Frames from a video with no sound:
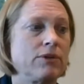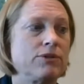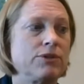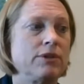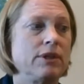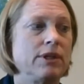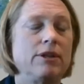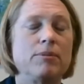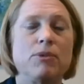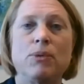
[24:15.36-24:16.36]

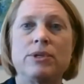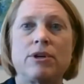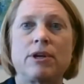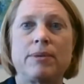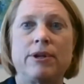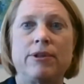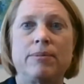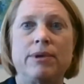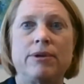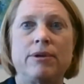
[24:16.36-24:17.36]
certainly the more we talk about it,
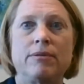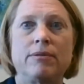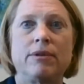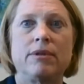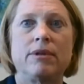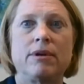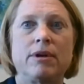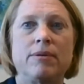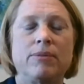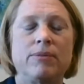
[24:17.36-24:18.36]
the better
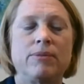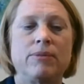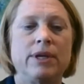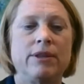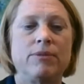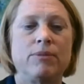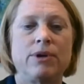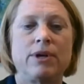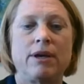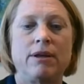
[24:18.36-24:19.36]
we can get the
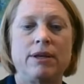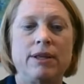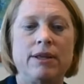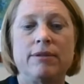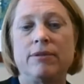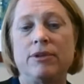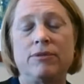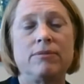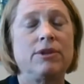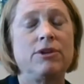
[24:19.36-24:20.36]
word out.
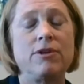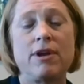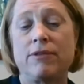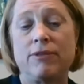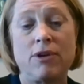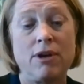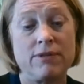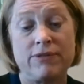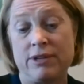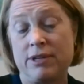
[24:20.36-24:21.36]
Y'all
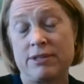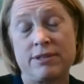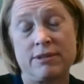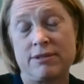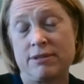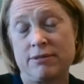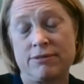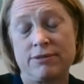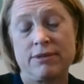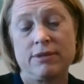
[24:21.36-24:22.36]
have a very extensive